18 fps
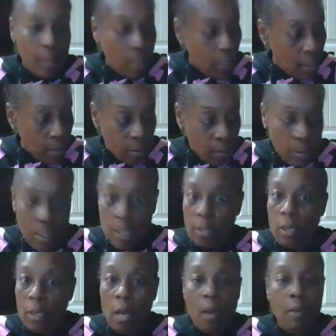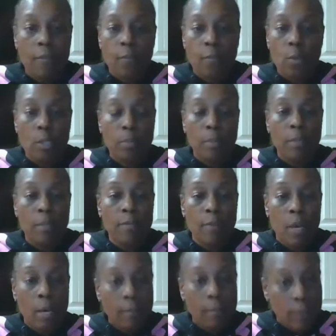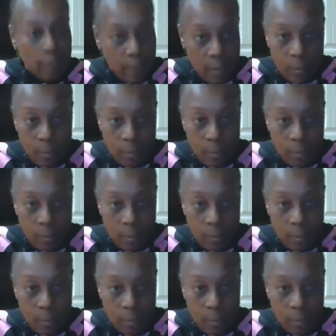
And get law enforcement involved